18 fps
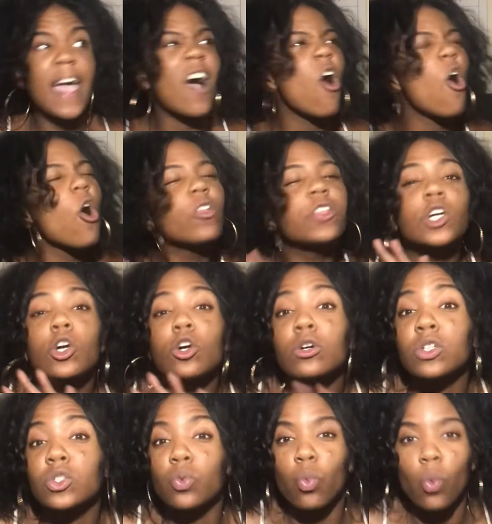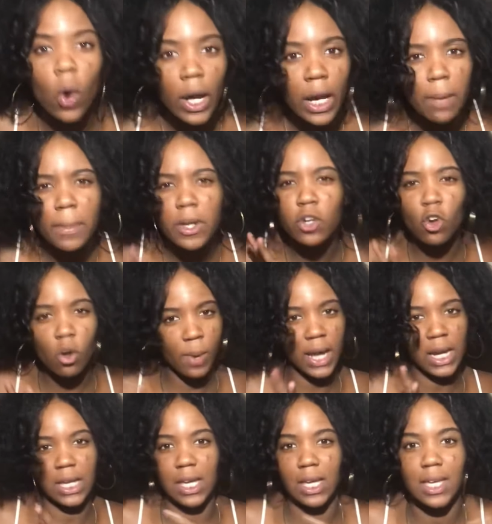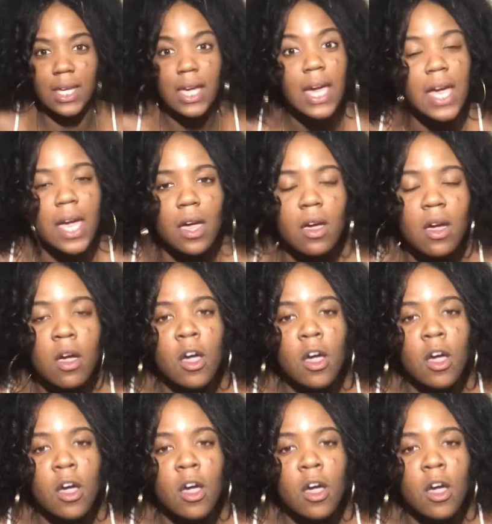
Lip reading: all the girls wanted, but nobody could get.